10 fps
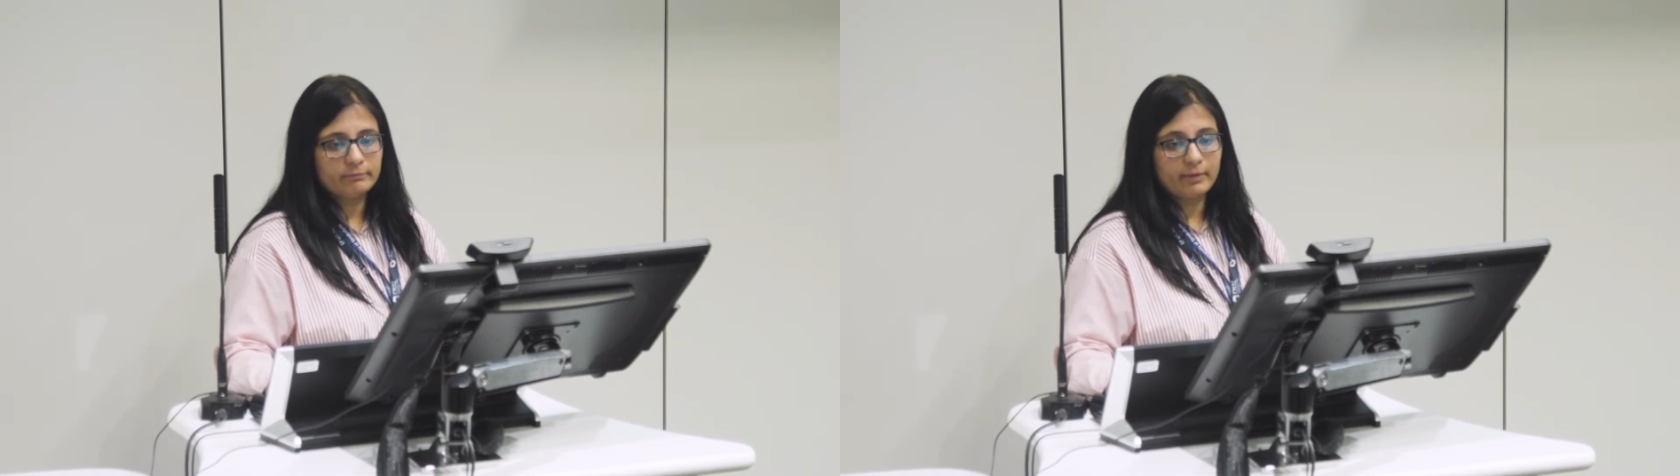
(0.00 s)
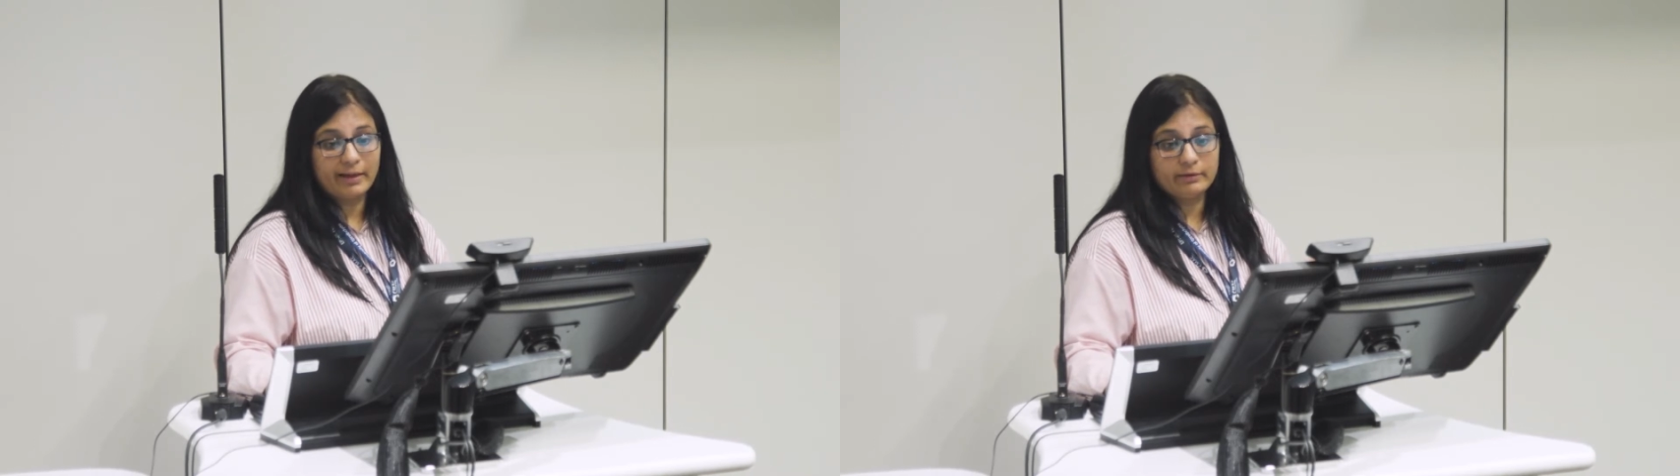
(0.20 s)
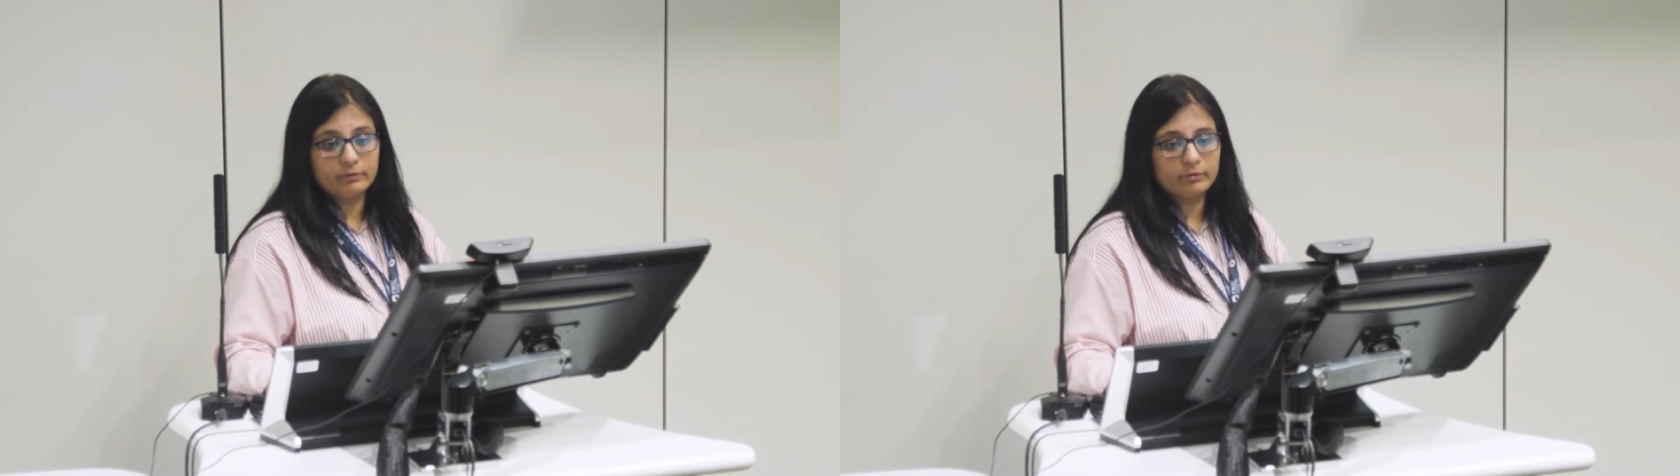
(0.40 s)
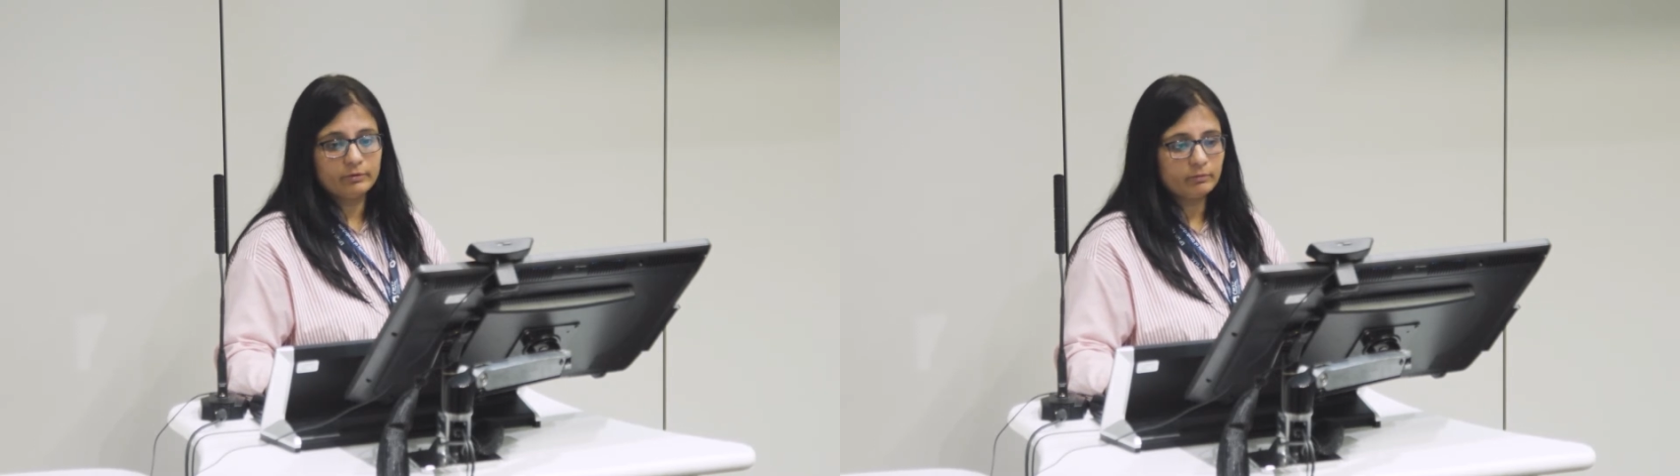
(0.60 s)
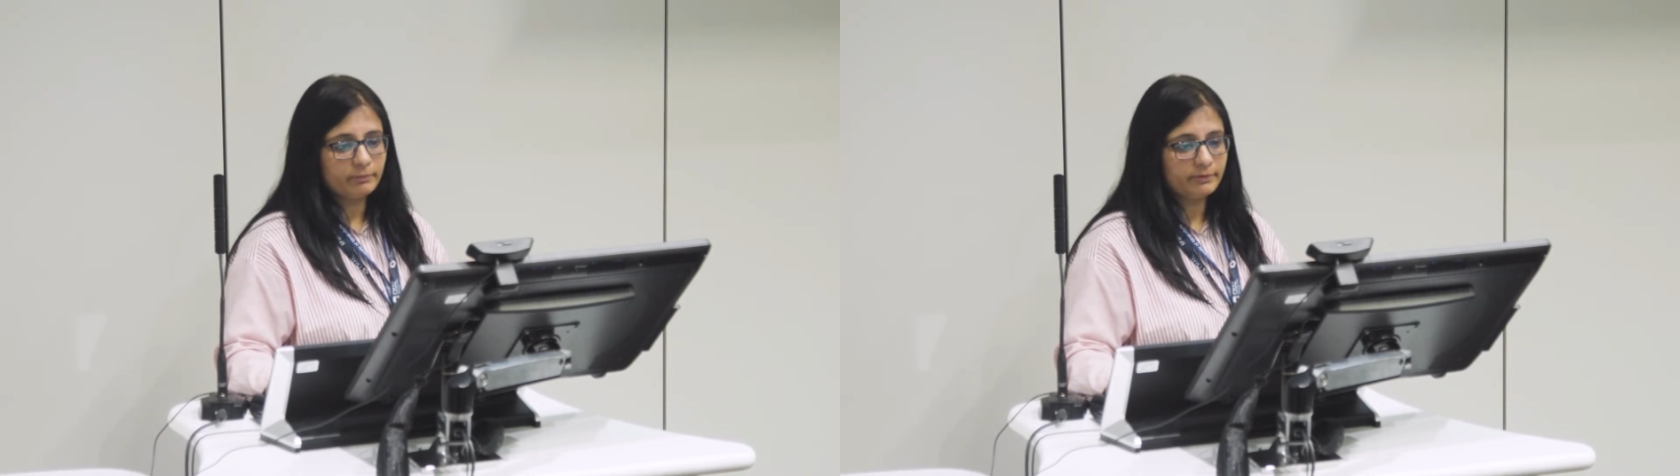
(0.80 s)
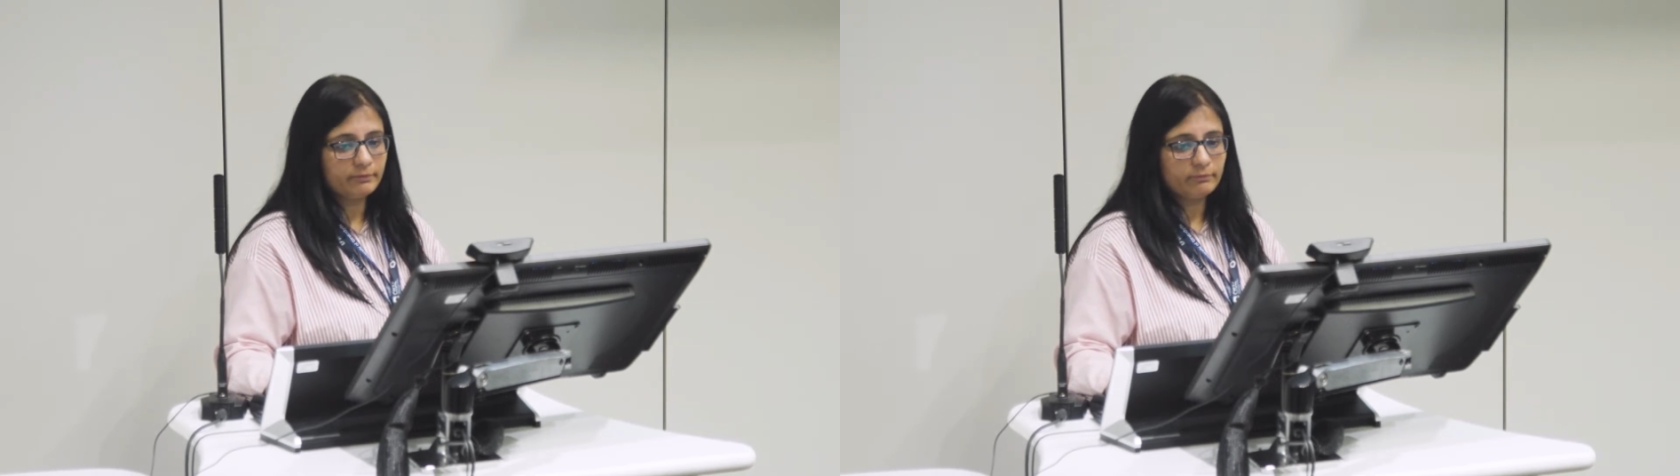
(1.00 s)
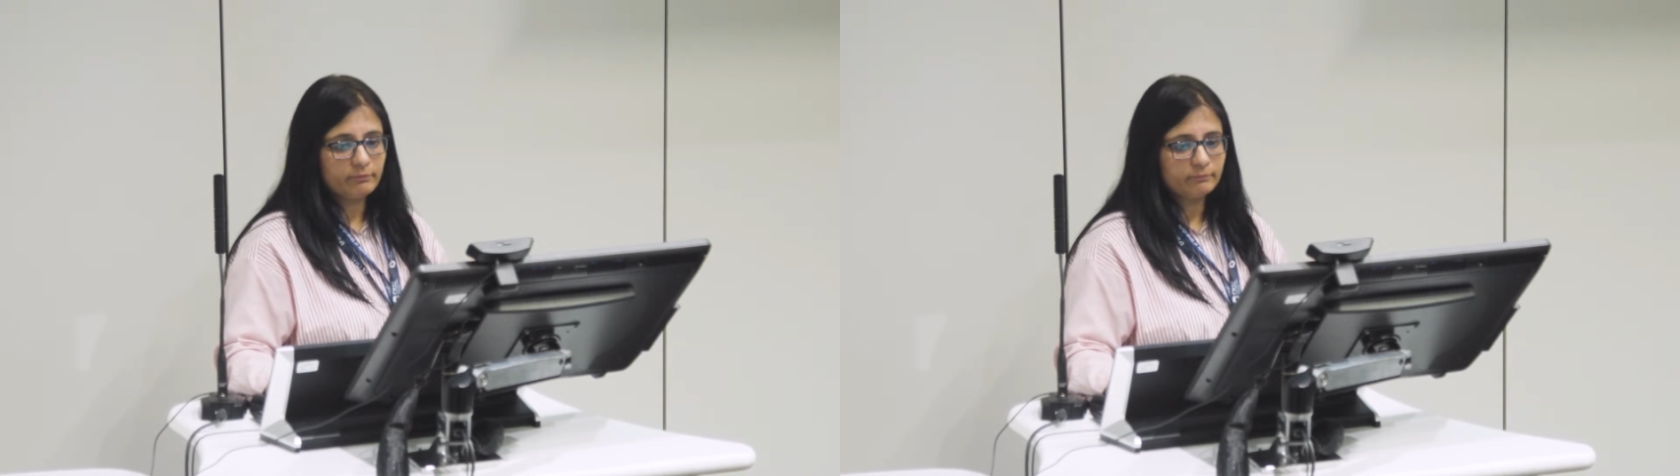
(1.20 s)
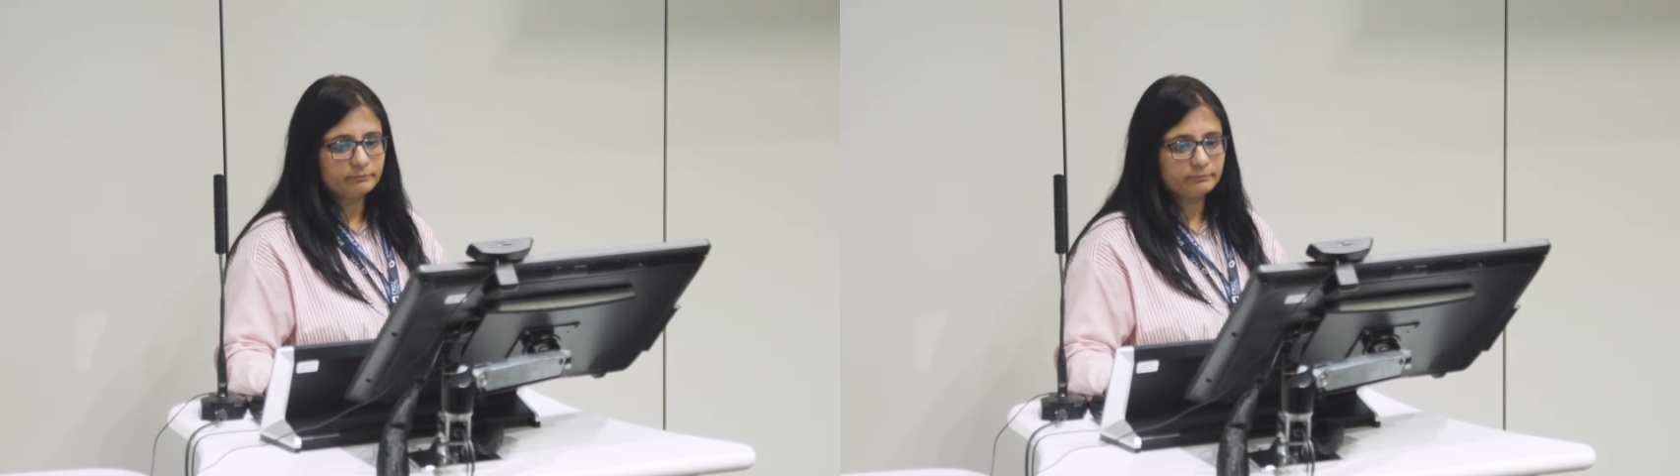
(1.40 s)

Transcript: and unit operations.